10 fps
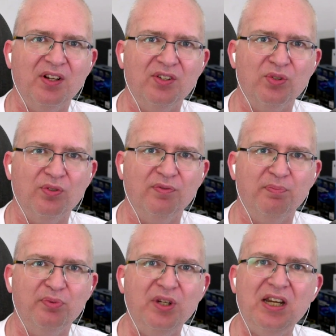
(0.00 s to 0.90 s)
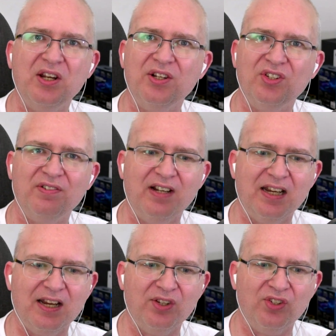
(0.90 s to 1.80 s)
a sort of precursor, I
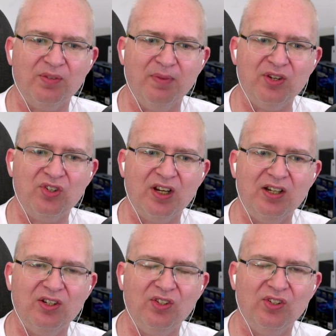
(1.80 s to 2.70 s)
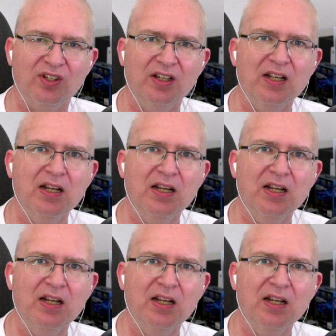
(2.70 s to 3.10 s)
guess, to mm-hmm. mesh shaders.